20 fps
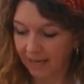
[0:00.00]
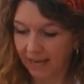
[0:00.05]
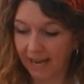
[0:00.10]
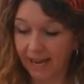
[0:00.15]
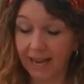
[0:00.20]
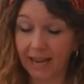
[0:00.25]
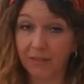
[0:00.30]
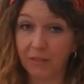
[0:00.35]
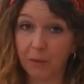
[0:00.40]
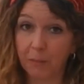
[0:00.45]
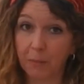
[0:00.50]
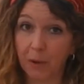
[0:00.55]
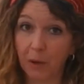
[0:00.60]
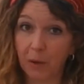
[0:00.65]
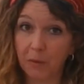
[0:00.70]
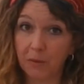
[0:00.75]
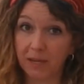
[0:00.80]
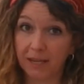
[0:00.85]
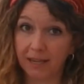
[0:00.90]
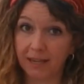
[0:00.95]
And the
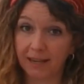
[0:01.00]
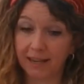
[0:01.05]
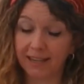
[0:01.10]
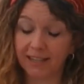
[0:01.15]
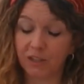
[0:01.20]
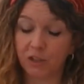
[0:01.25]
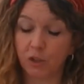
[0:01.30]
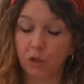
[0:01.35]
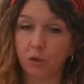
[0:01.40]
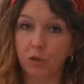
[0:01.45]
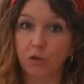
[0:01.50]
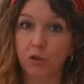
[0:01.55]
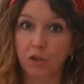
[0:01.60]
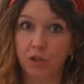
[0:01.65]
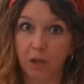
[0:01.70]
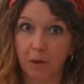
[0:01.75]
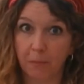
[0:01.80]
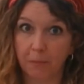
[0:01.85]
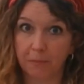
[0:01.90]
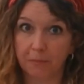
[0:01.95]
pony liked to
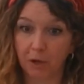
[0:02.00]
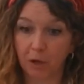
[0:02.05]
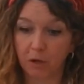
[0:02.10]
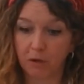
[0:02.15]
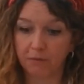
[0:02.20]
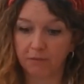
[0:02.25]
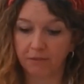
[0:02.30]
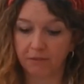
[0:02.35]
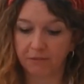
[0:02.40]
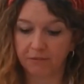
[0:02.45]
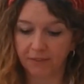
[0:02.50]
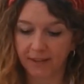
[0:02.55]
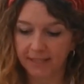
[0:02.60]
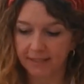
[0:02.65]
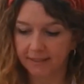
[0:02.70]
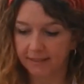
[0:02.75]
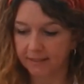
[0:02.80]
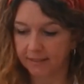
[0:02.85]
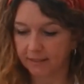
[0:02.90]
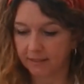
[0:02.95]
jump over
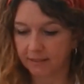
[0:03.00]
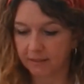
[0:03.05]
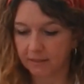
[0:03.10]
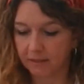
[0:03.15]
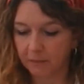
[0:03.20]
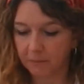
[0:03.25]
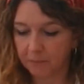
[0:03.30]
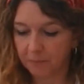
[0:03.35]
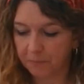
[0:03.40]
fences.